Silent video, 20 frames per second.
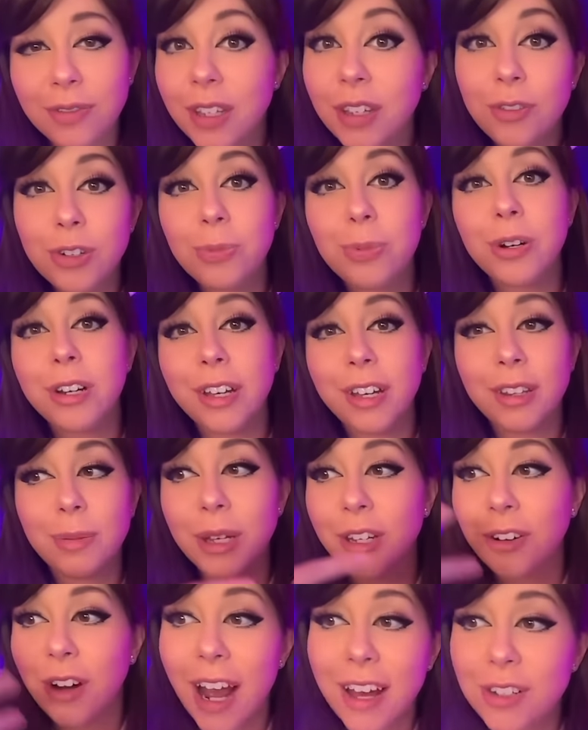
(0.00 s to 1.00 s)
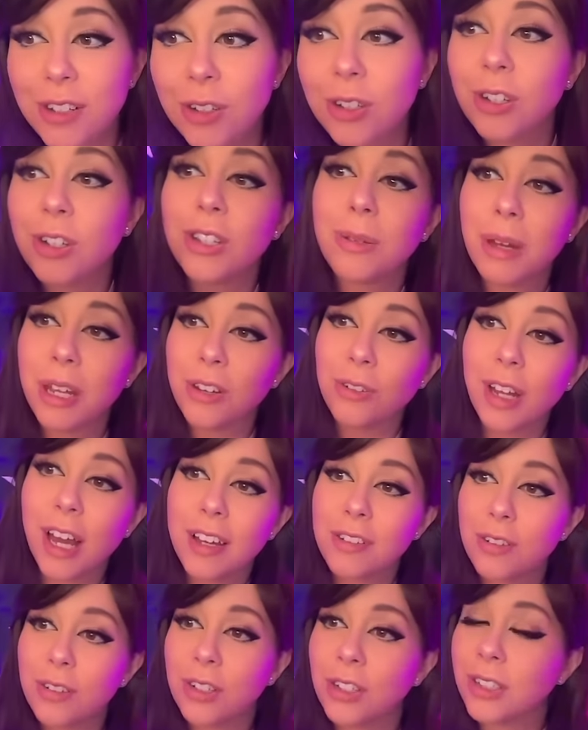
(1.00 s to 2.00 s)
Heels are pretty. They make your ass look good. They make your
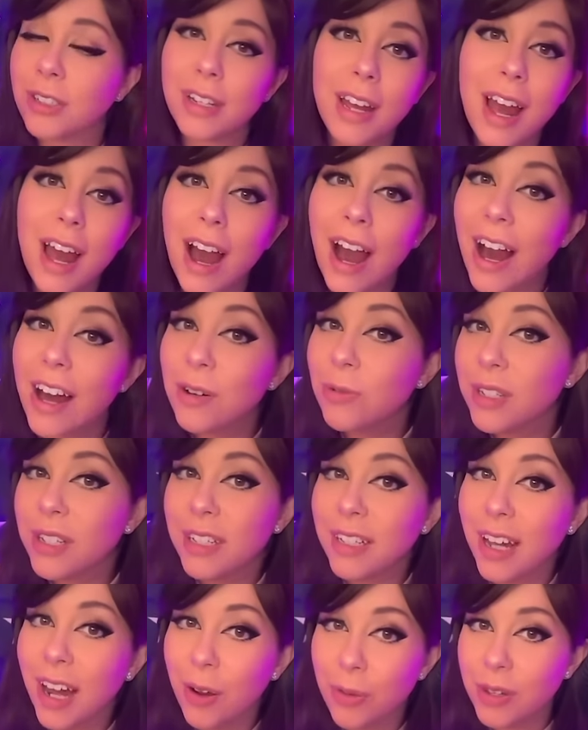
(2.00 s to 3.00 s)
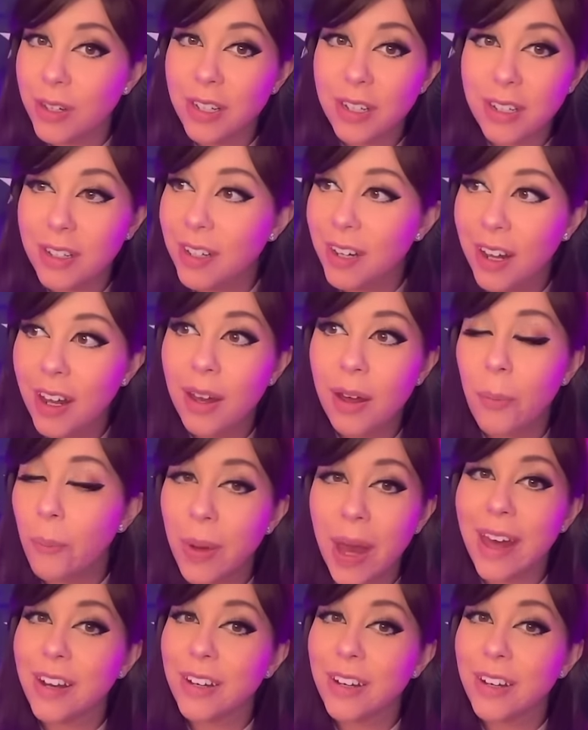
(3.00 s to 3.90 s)
legs look good. I don't see how this is bad